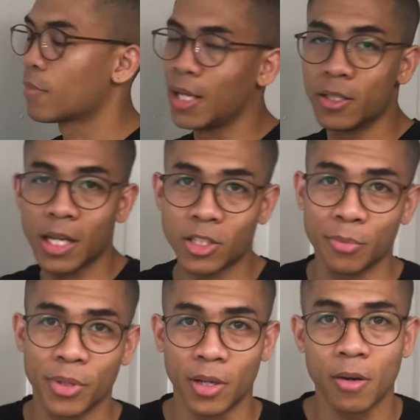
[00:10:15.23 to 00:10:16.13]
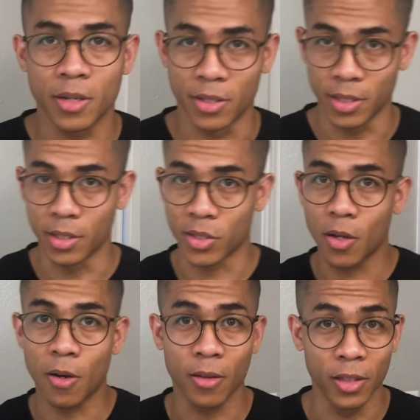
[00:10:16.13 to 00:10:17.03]
And it's actually pretty hard to see the
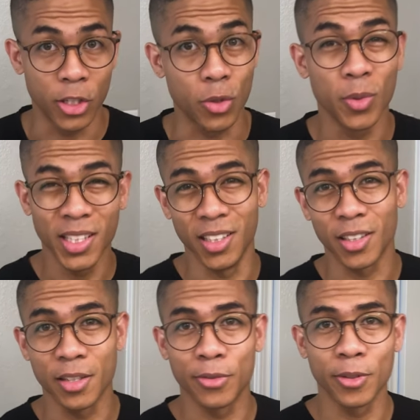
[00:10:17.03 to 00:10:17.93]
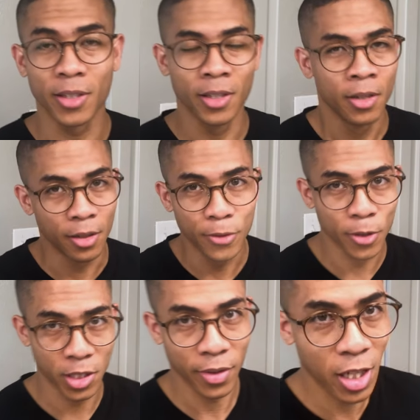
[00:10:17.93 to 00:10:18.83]
scar unless you're really looking for it. Of
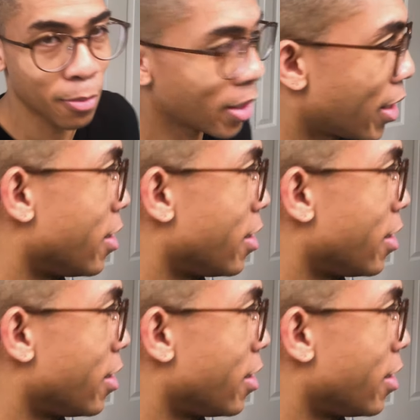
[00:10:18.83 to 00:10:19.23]
course, if I come right in